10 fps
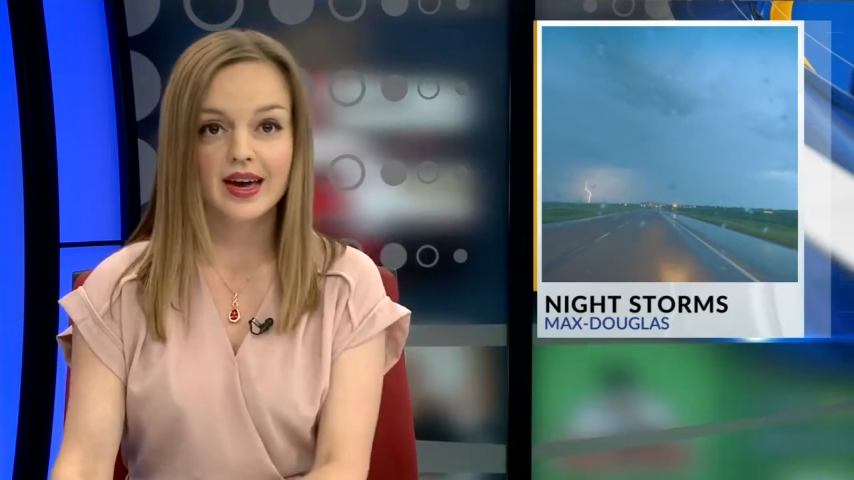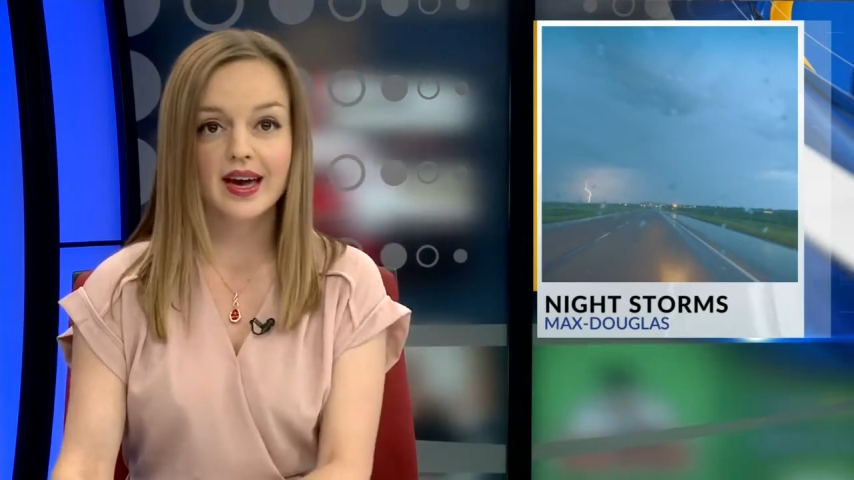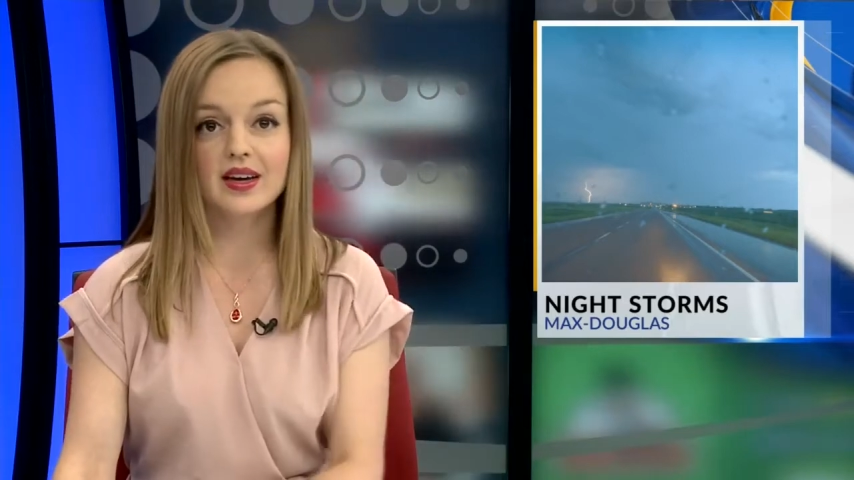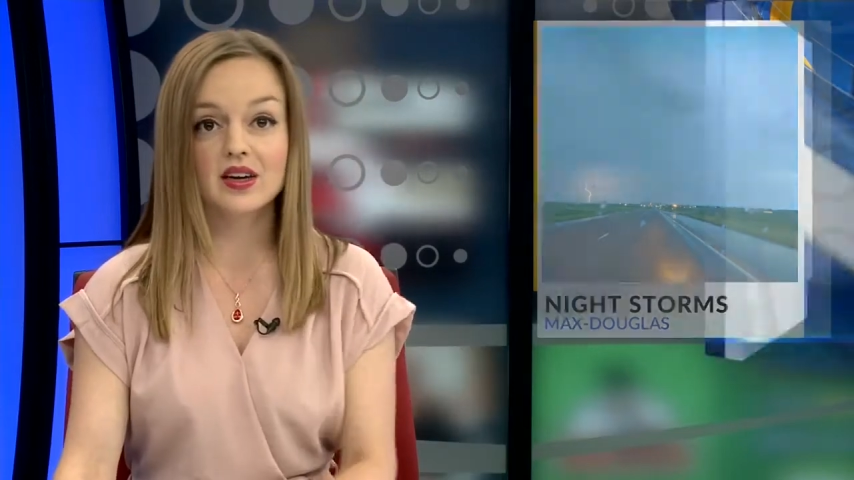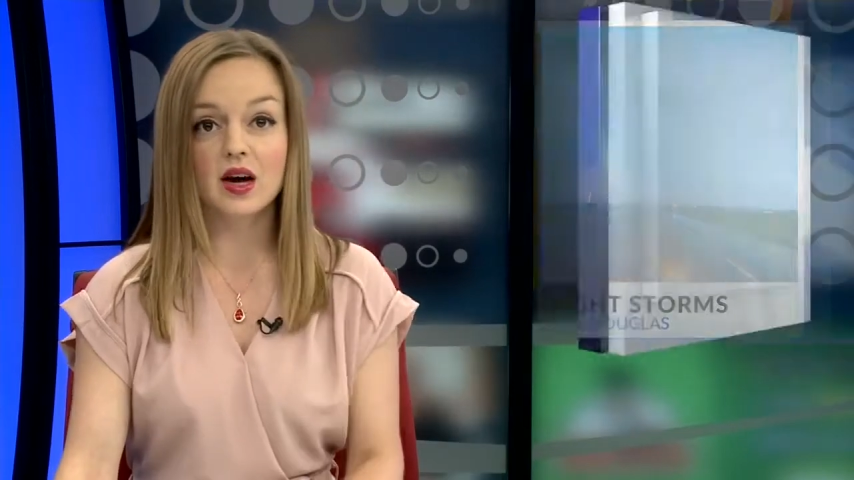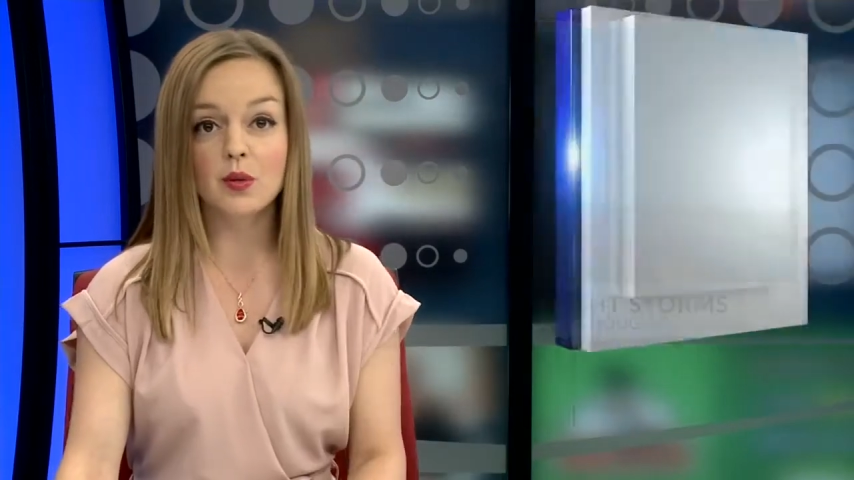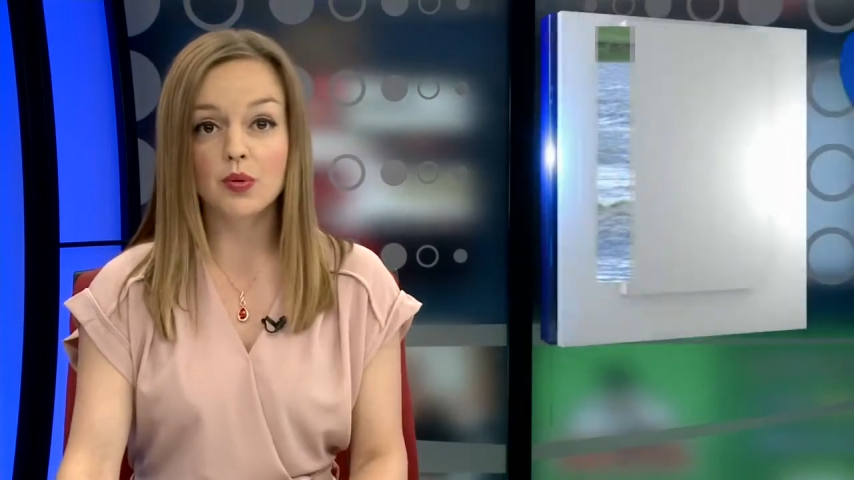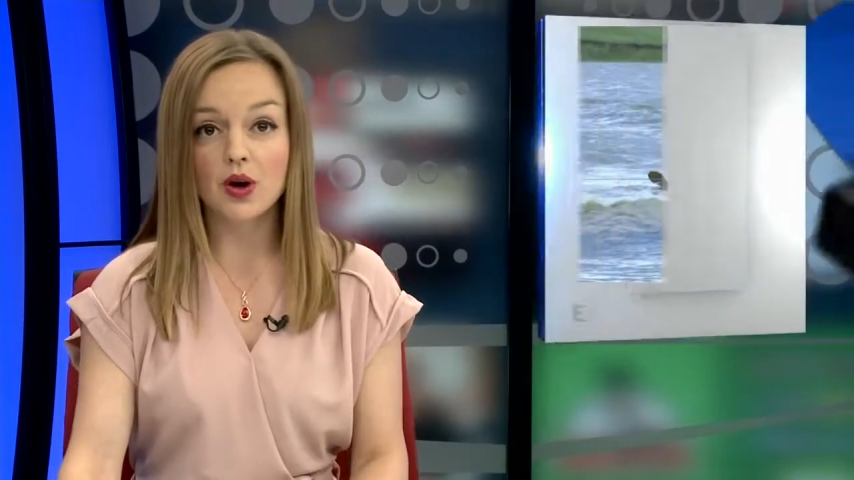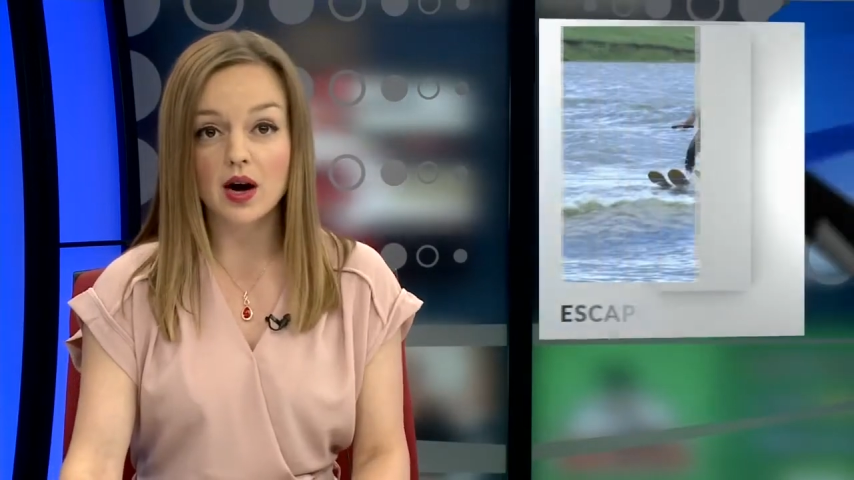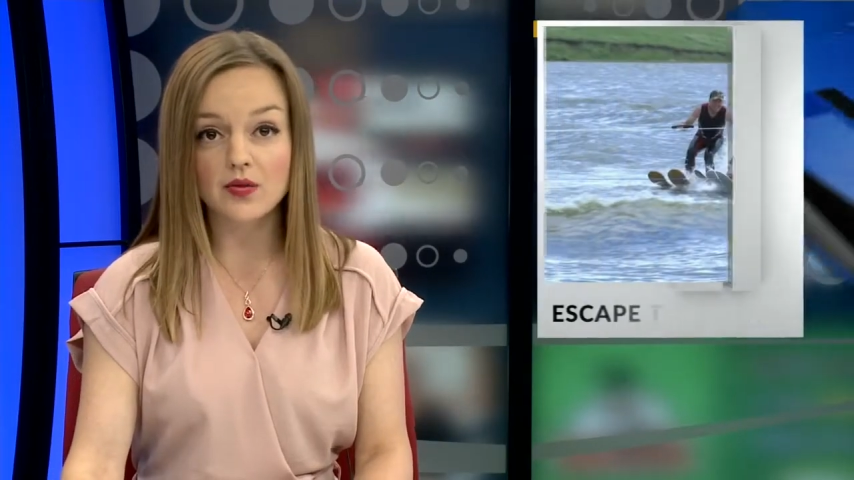And a
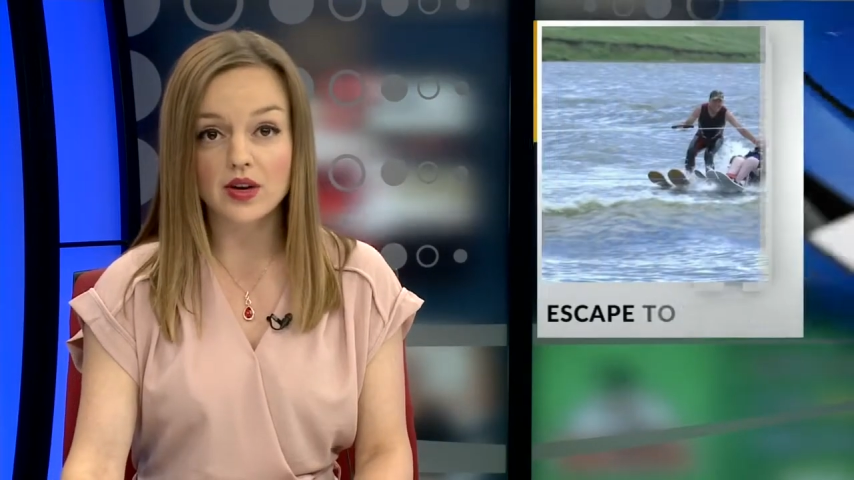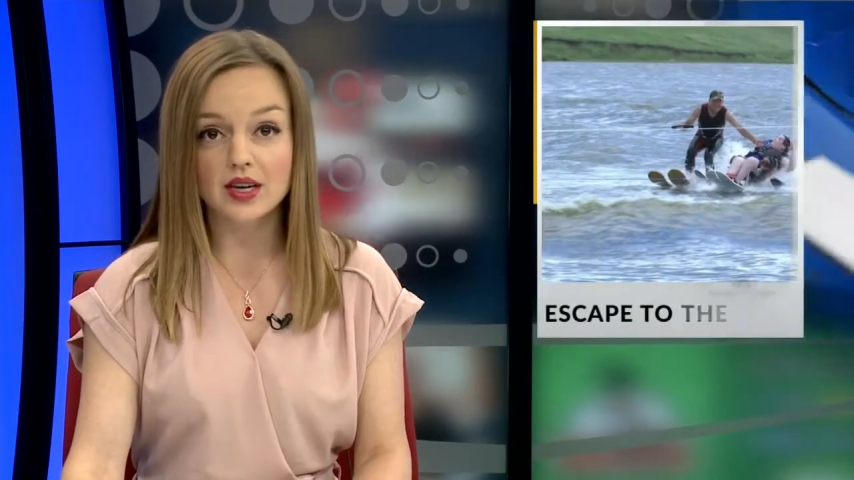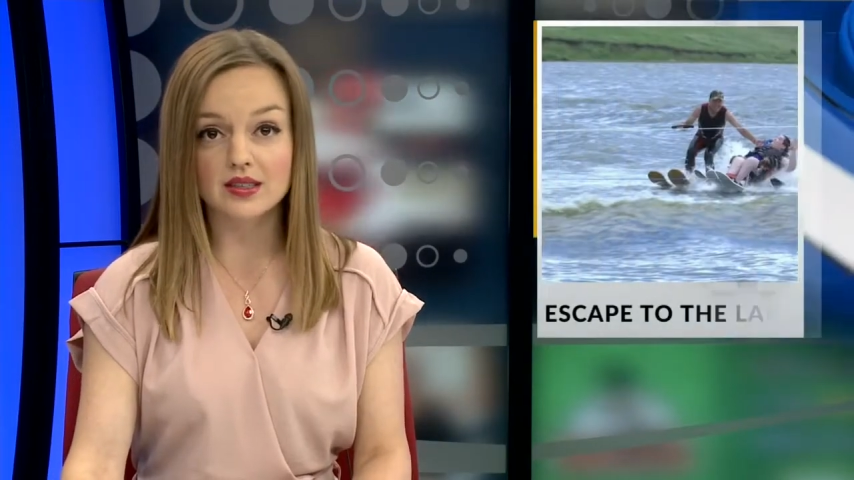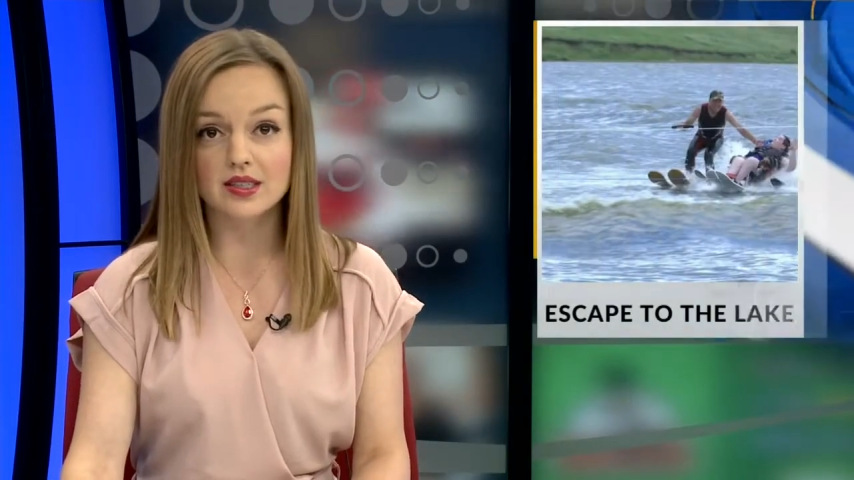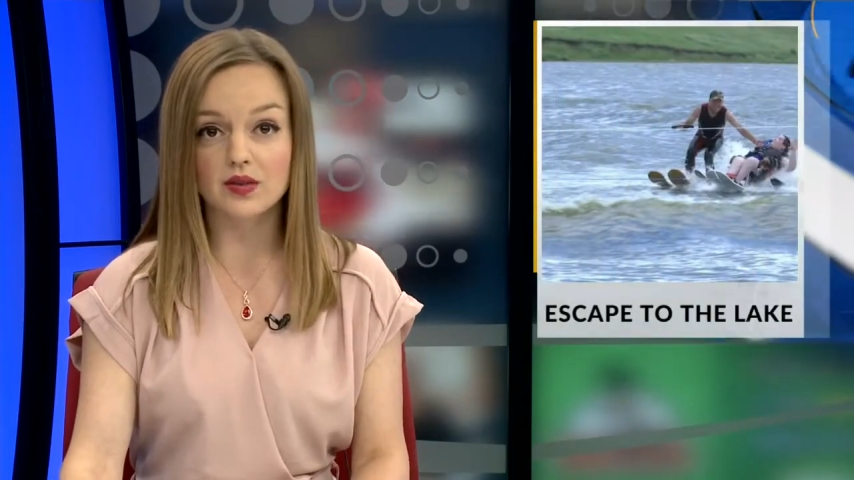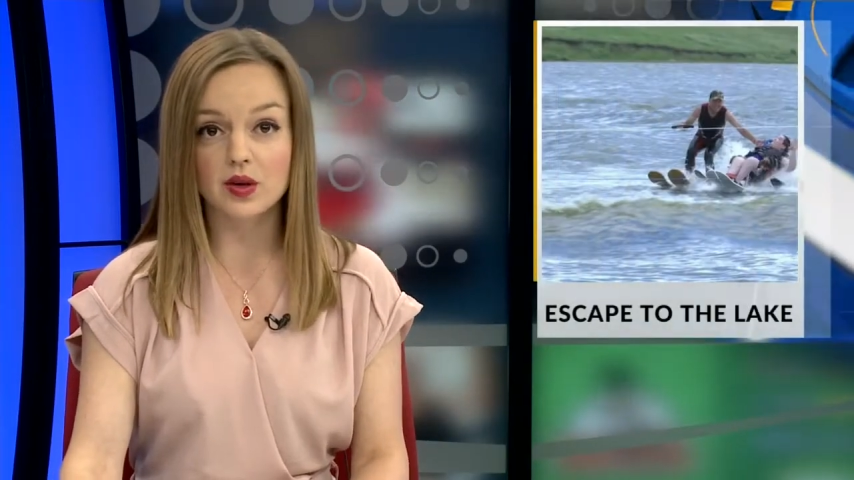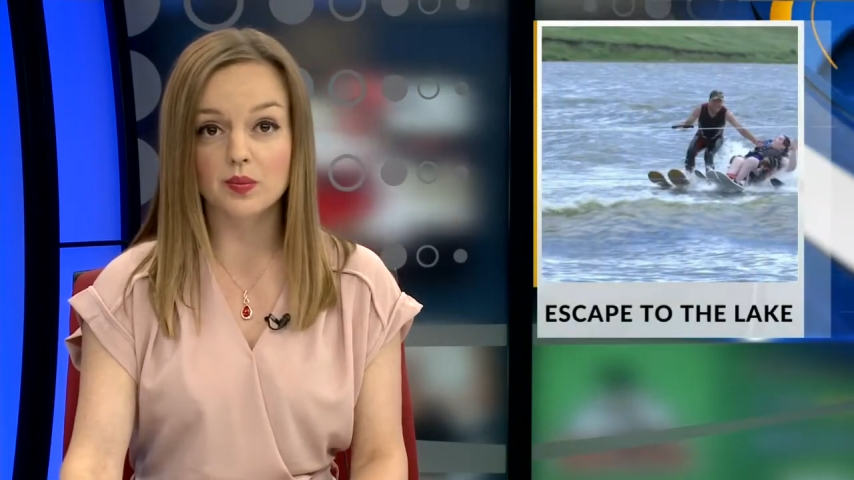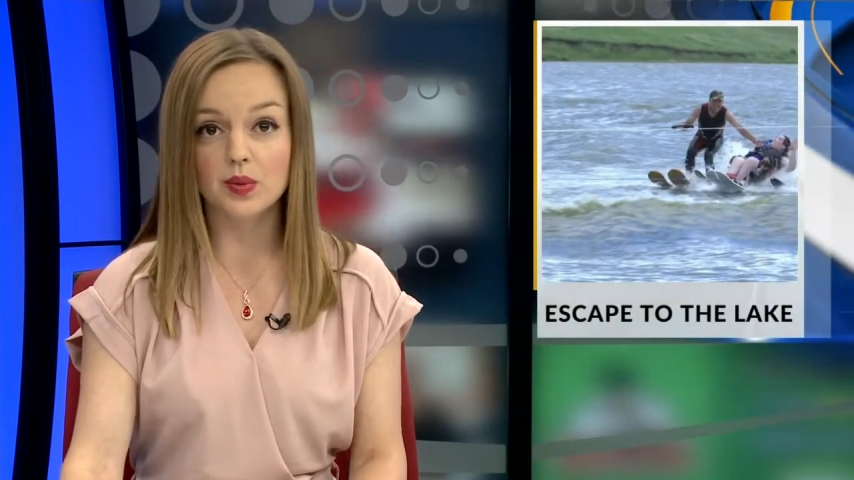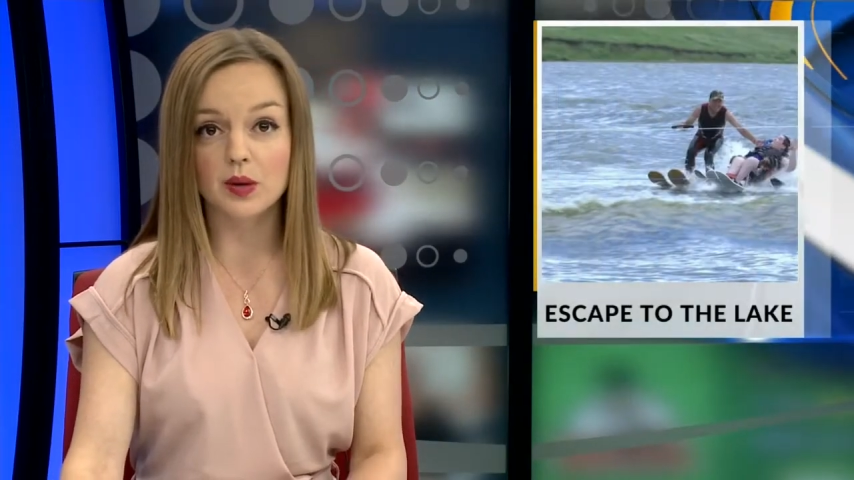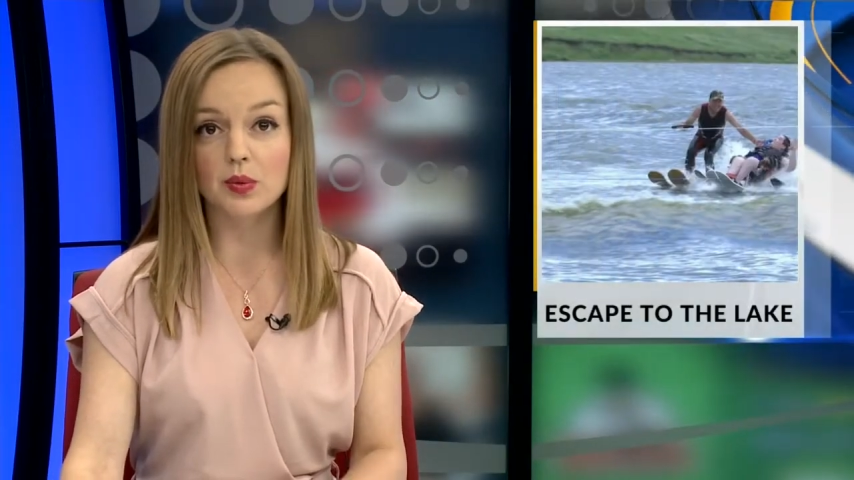nonprofit is
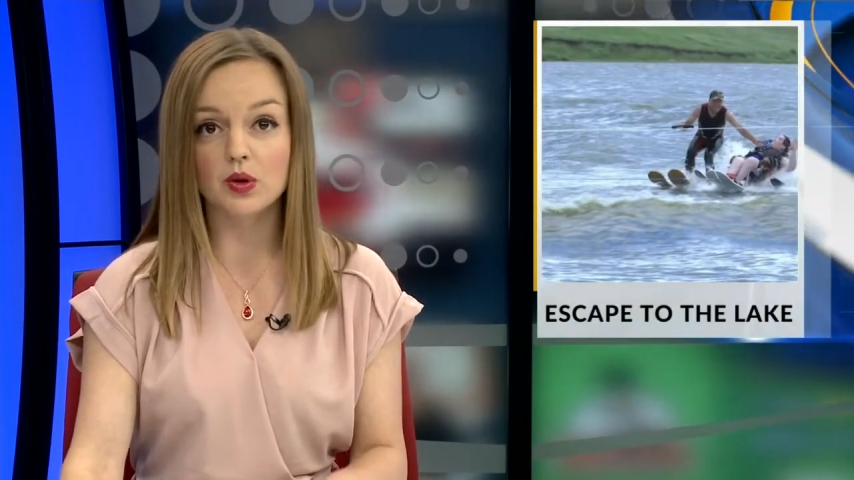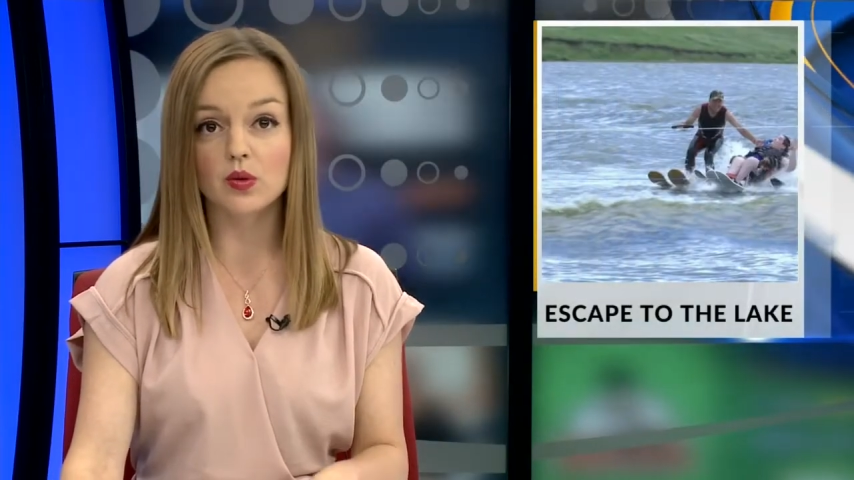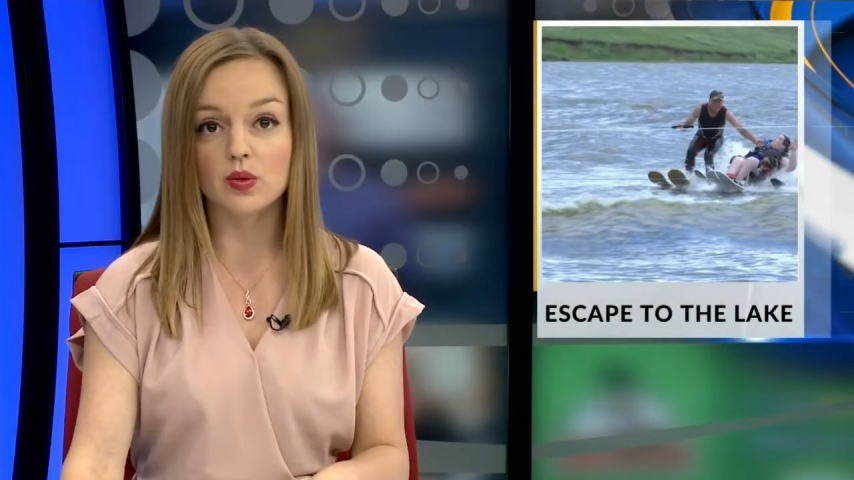giving people